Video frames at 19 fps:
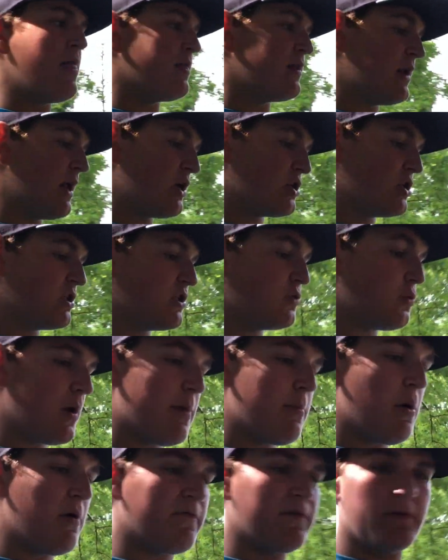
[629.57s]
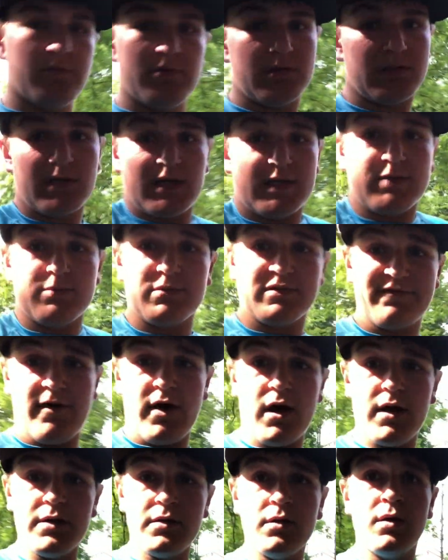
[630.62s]
Then I actually swam off, and it was, I guess it was
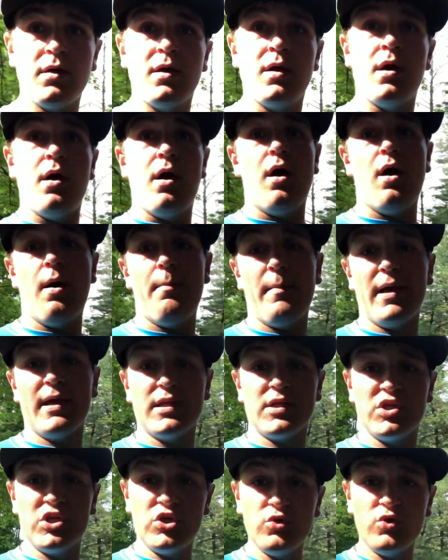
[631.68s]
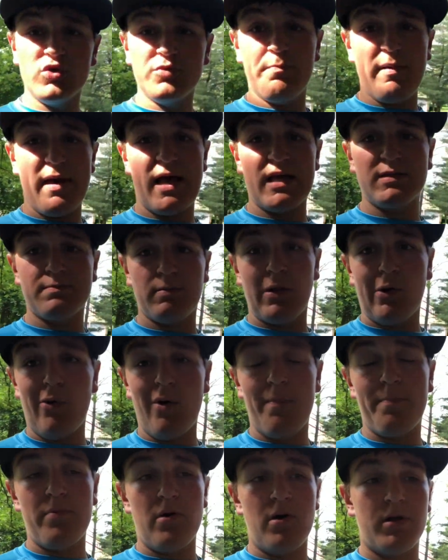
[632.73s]
fine. Um, I had a huge bass blow
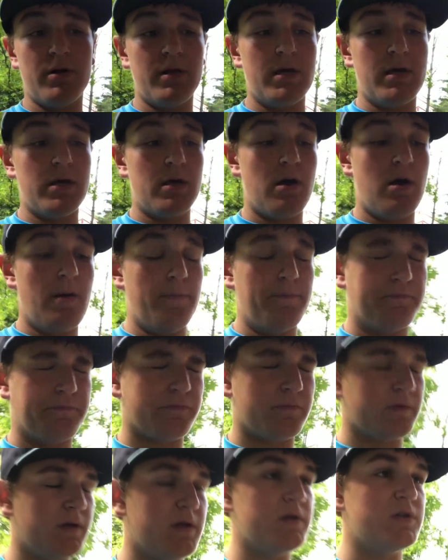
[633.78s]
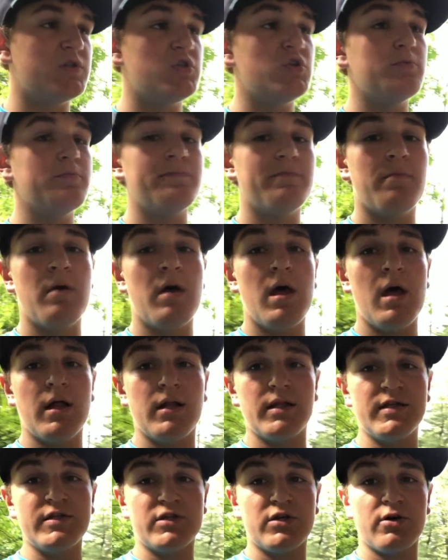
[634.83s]
up on a um, Zoom
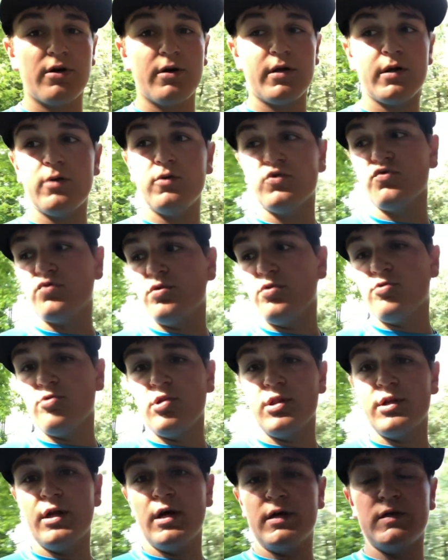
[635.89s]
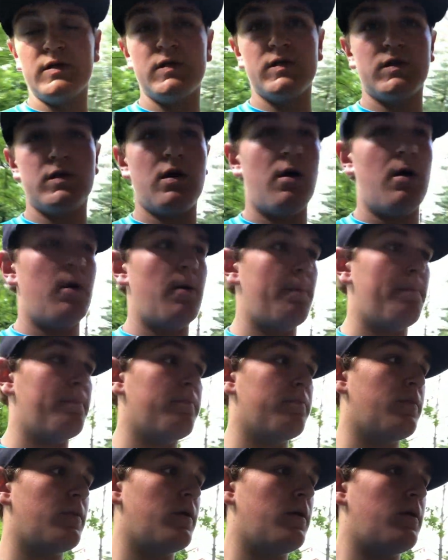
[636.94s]
lizard. It was really, really nice.
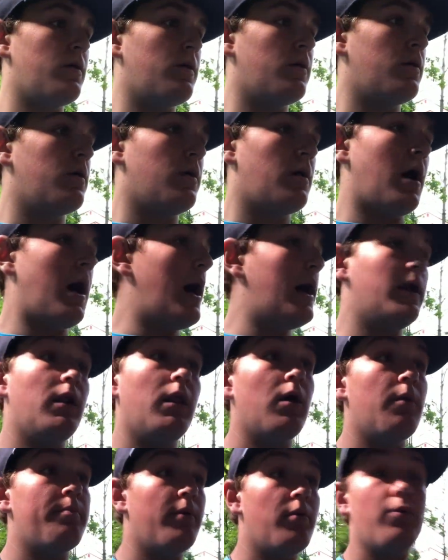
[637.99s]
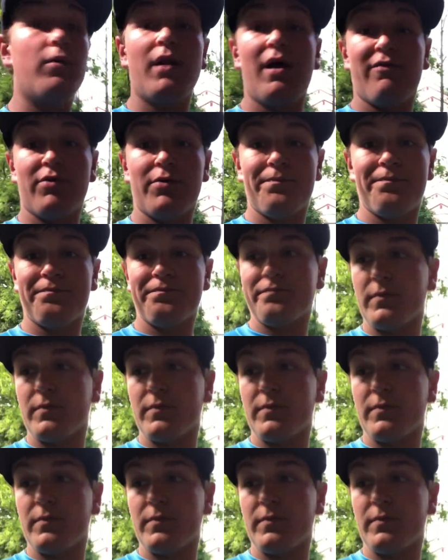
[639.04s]
Um, I don't know, but whatever.